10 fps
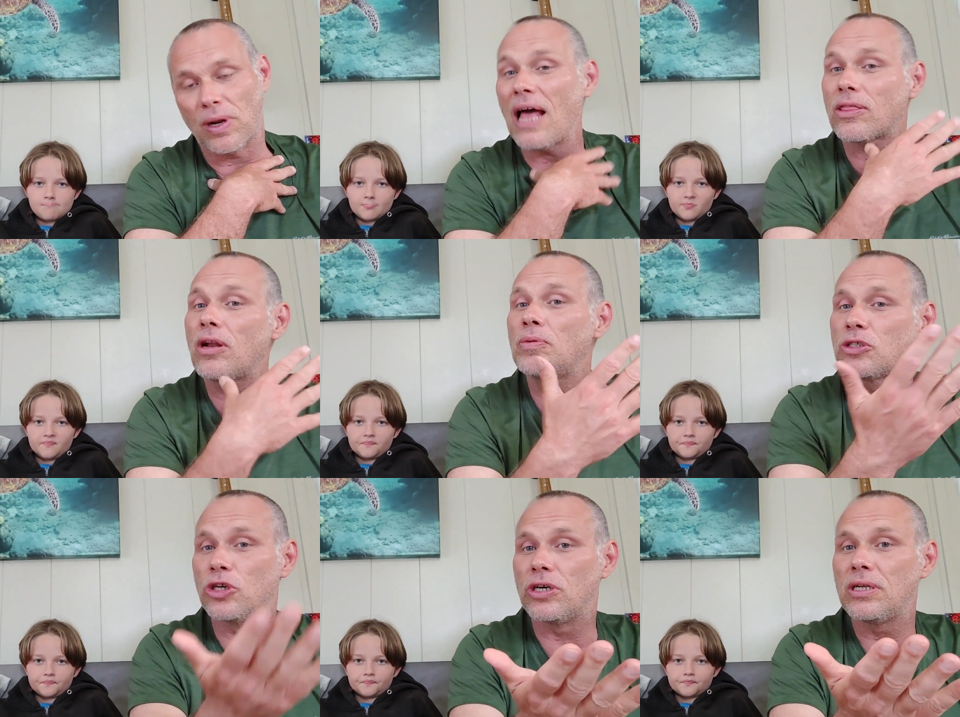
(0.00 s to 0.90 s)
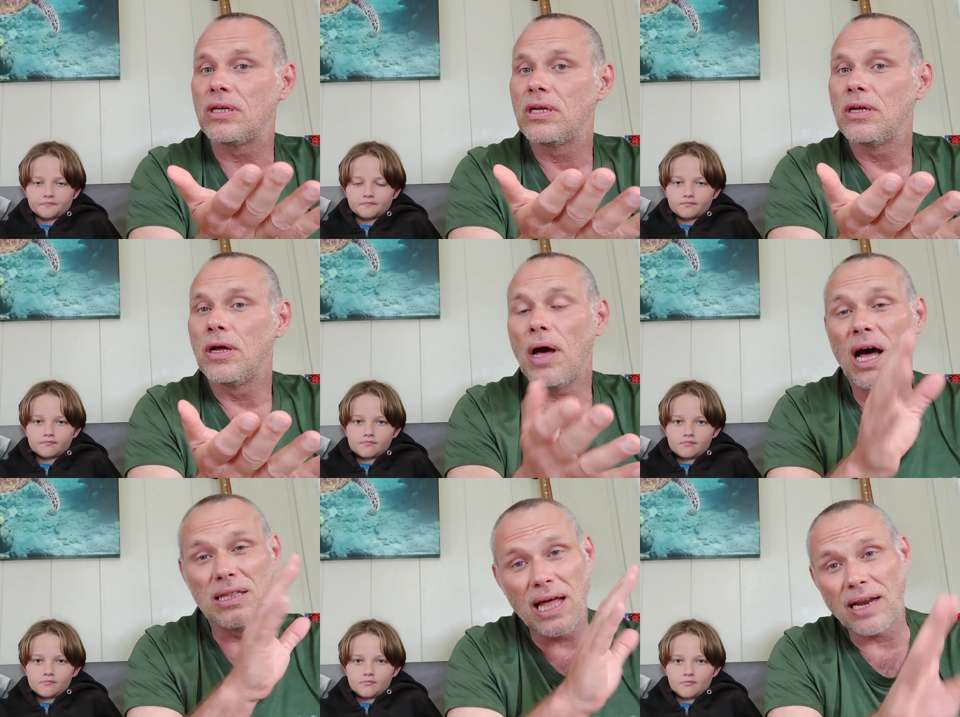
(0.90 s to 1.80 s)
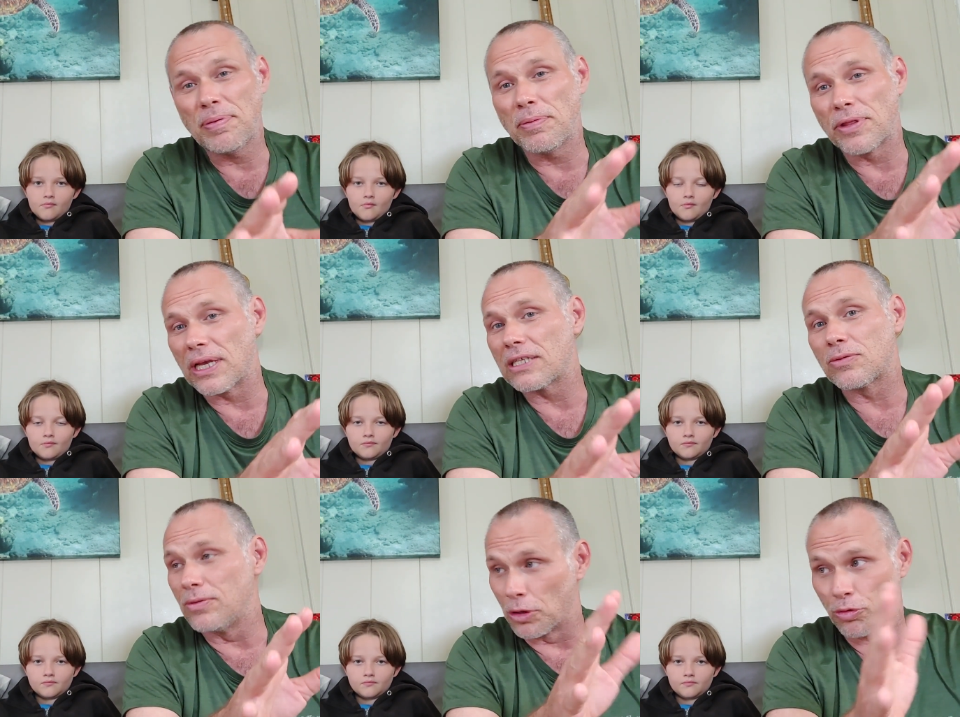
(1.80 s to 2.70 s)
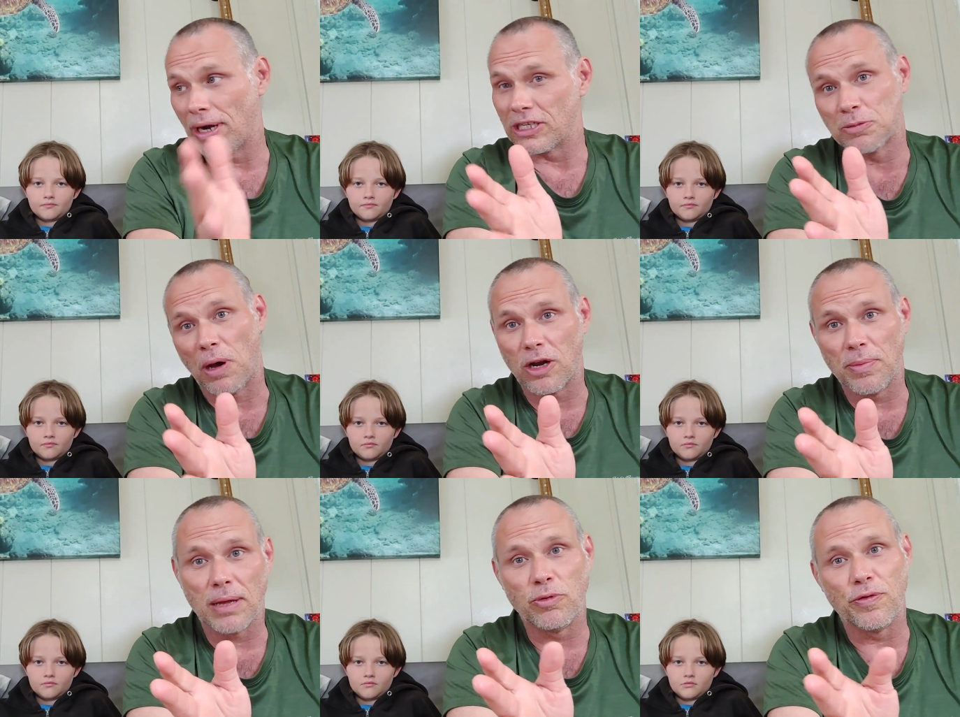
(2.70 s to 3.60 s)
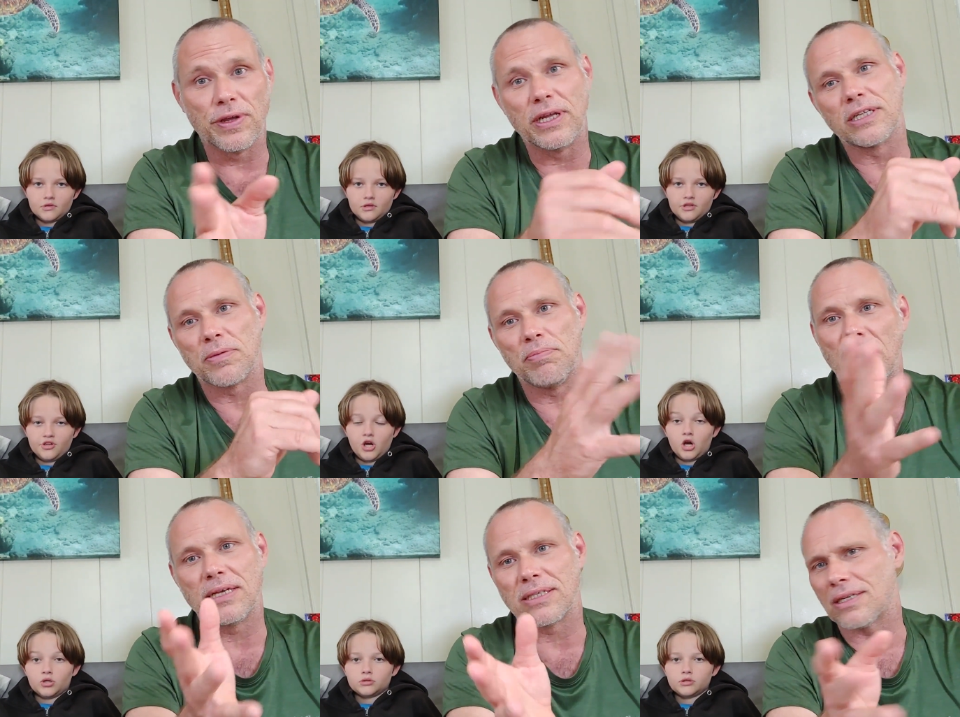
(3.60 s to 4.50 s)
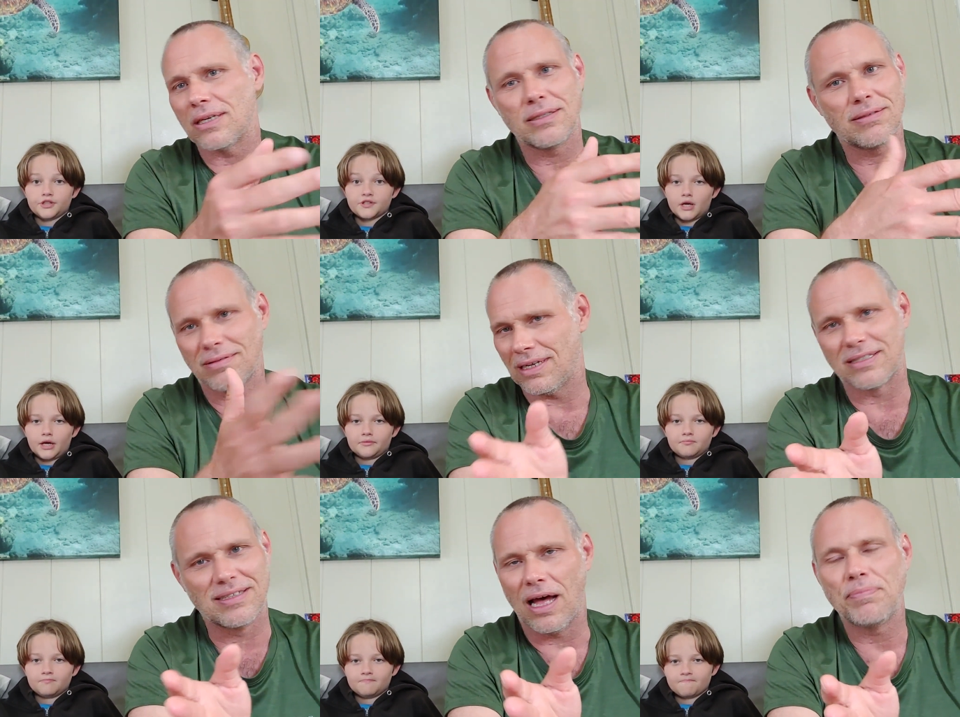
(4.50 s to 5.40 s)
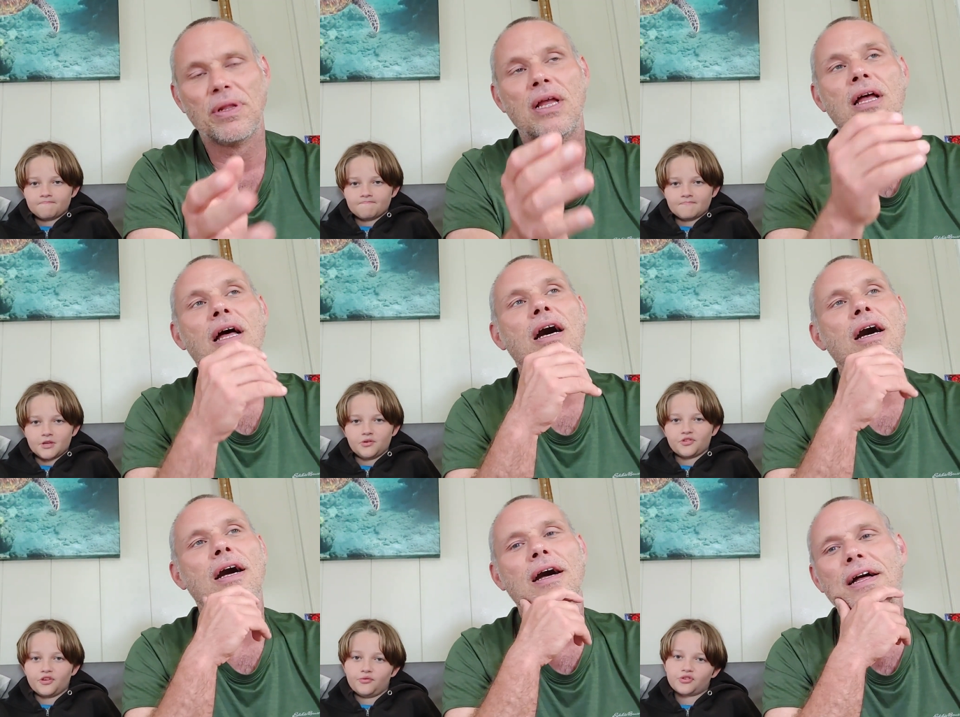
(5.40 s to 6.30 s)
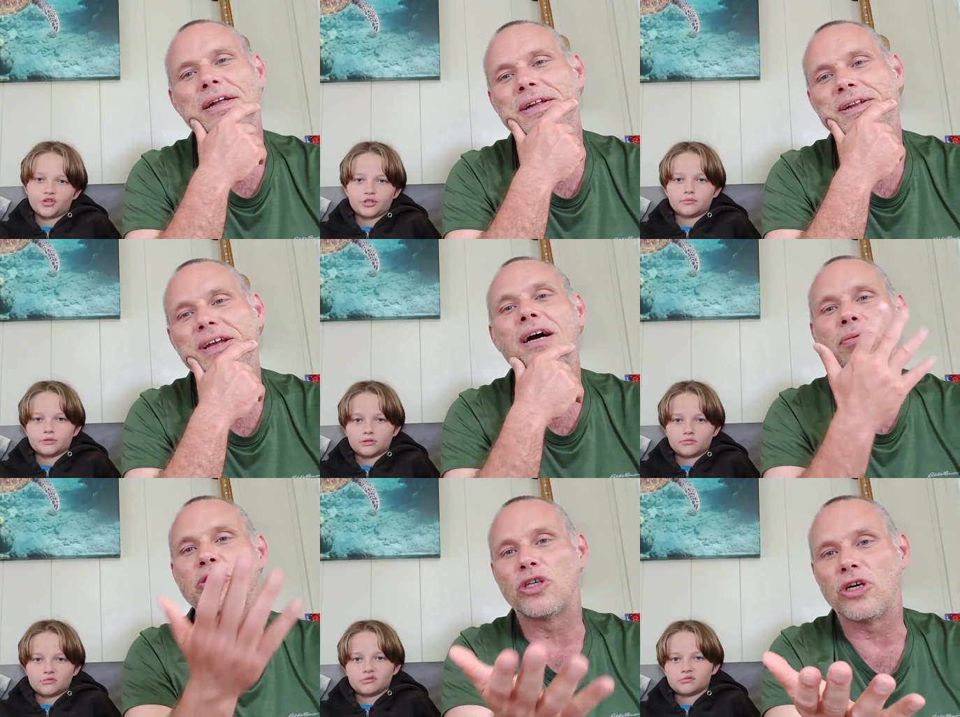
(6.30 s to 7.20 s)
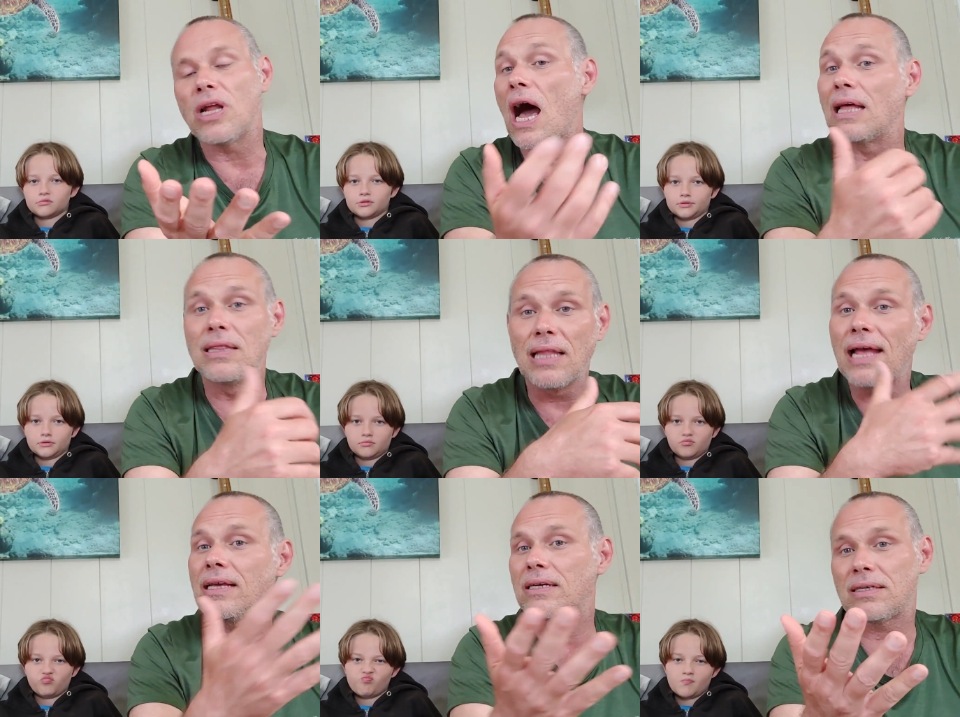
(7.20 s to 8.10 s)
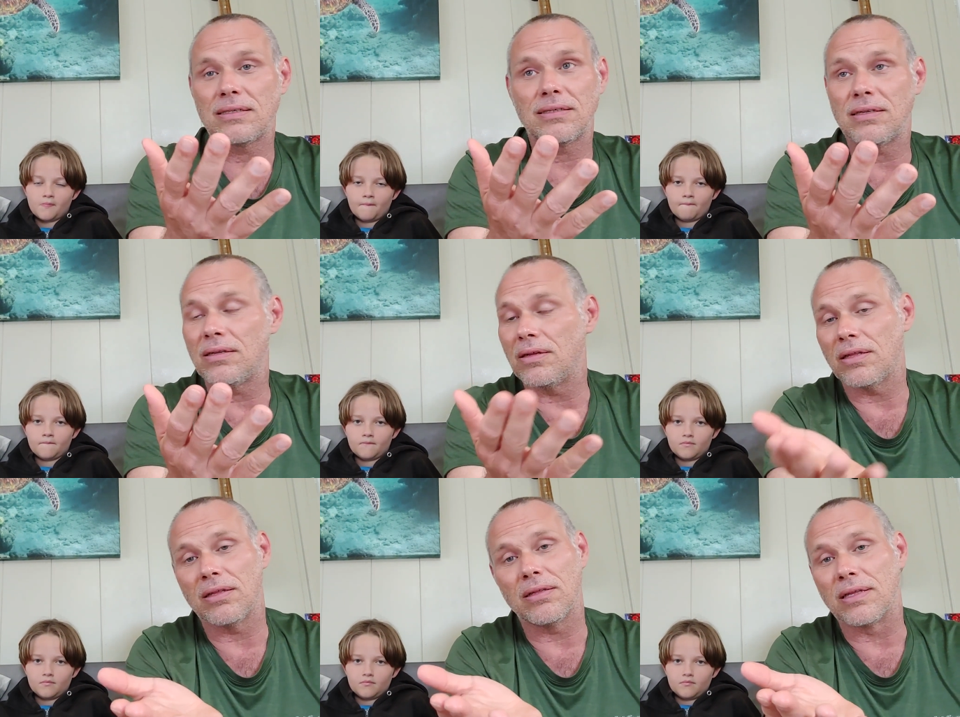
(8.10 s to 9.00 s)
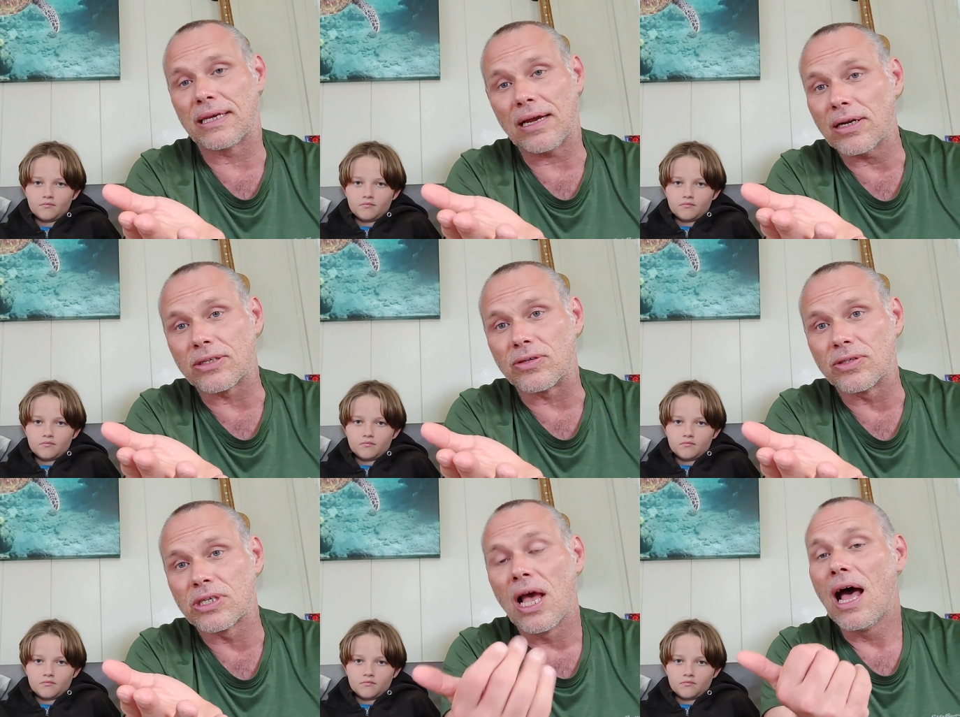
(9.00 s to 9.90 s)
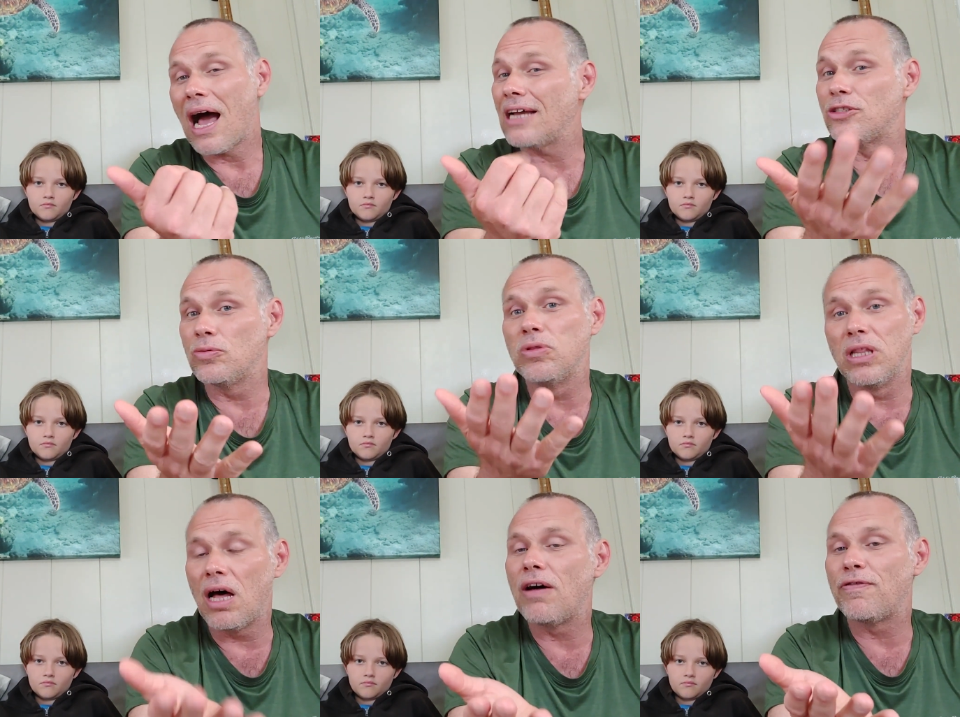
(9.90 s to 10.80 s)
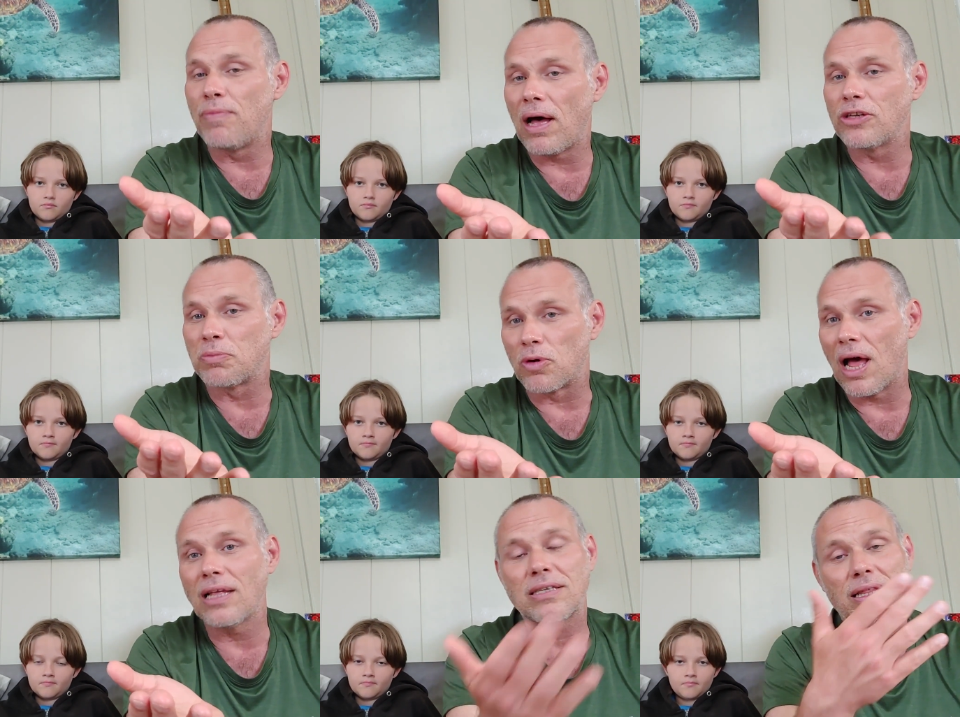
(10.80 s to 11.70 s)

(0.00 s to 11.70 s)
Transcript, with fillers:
Speaker 1: one. I thought it was good. A lot of people think it's the greatest Spider-Man movie, and it's no, amazing. It's not. It's not.
Speaker 2: It was. It was good. Yeah,
Speaker 1: it was good. I like uh, the characters. I do love Miles Morales. I